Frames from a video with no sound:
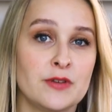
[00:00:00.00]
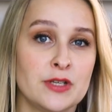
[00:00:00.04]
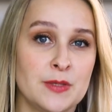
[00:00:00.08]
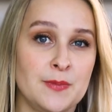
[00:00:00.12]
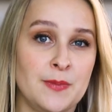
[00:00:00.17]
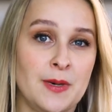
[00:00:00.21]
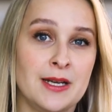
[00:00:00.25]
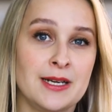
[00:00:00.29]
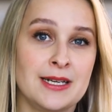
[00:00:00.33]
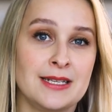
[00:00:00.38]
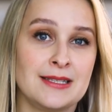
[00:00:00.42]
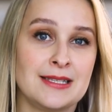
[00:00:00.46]
of
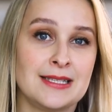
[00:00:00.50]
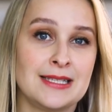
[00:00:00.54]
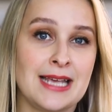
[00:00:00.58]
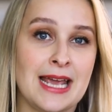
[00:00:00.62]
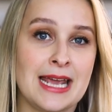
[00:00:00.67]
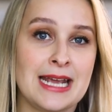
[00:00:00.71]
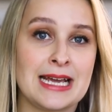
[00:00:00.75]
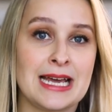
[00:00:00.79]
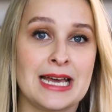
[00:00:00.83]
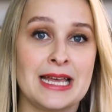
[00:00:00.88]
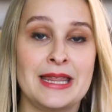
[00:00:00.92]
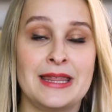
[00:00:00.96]
respondents
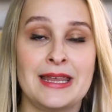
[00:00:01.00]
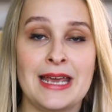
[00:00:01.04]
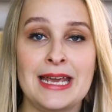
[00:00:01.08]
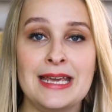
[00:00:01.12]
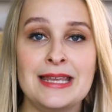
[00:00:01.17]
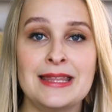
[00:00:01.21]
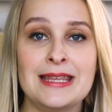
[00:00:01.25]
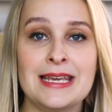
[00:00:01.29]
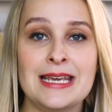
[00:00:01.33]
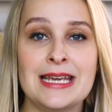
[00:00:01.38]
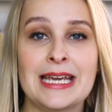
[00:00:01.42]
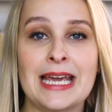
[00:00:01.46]
saying they
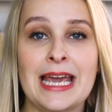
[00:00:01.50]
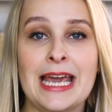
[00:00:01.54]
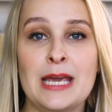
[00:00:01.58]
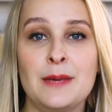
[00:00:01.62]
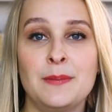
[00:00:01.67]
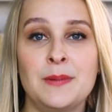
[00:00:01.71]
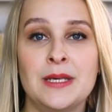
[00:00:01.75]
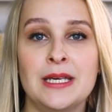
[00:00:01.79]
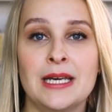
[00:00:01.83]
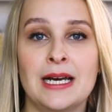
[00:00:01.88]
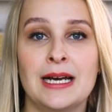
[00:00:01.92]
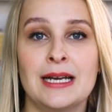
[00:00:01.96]
think
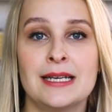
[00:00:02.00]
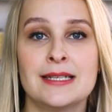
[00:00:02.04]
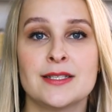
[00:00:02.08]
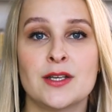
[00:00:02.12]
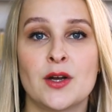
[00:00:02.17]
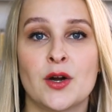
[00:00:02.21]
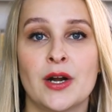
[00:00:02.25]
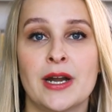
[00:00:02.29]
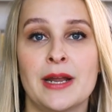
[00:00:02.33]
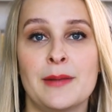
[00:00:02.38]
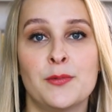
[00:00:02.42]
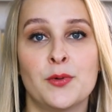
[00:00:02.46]
APIs
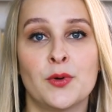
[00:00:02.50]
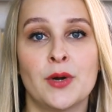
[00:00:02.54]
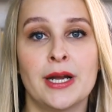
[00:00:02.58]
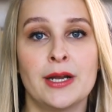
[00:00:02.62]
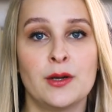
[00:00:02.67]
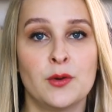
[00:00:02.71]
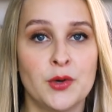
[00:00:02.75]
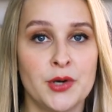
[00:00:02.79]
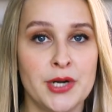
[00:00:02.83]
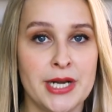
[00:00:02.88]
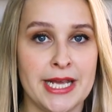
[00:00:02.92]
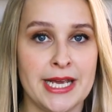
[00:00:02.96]
are a
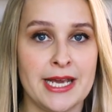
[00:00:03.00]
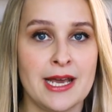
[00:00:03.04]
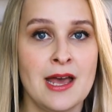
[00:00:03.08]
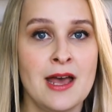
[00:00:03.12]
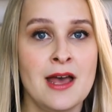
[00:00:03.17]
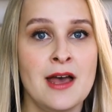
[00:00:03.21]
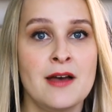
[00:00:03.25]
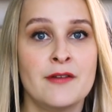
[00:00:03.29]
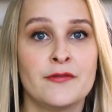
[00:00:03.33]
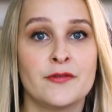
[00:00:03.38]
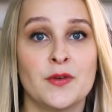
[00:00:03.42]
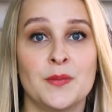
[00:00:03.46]
priority
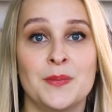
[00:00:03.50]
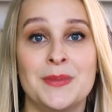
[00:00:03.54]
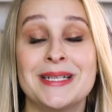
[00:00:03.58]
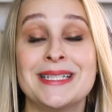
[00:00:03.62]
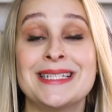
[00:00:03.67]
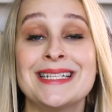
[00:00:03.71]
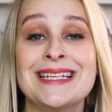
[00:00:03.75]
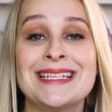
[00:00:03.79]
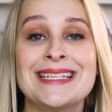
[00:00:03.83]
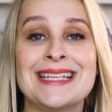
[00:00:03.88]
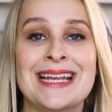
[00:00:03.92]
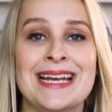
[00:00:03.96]
for
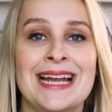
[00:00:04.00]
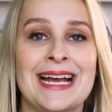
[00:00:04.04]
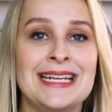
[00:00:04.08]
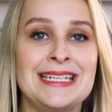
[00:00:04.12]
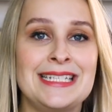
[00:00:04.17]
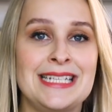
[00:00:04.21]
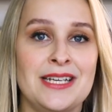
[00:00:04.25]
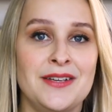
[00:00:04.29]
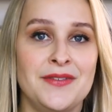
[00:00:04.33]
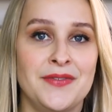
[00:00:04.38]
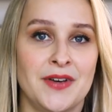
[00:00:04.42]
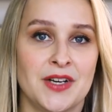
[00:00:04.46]
business and
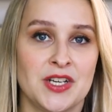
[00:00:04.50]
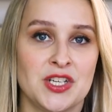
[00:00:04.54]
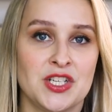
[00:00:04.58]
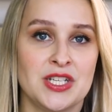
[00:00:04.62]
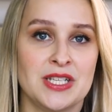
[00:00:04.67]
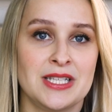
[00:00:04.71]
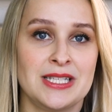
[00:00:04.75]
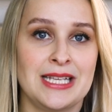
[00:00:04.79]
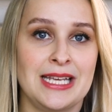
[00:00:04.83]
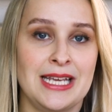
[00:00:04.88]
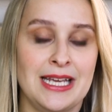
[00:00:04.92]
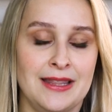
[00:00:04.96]
IT
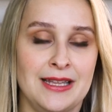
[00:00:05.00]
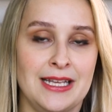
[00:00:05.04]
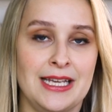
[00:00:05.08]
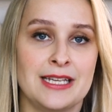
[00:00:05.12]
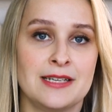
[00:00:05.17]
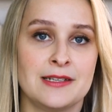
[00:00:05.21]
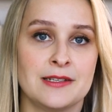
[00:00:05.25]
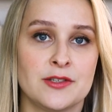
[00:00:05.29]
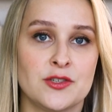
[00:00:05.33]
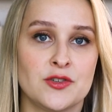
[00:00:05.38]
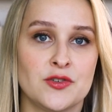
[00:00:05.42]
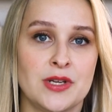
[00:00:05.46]
functions in the
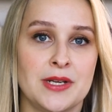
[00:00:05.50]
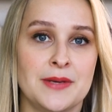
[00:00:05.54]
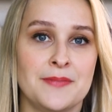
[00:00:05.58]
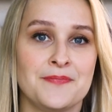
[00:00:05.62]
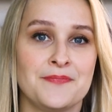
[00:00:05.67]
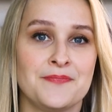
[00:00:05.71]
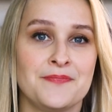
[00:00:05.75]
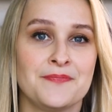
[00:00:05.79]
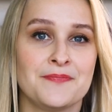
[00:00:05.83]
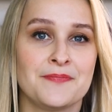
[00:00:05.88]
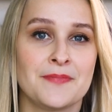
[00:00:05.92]
industry.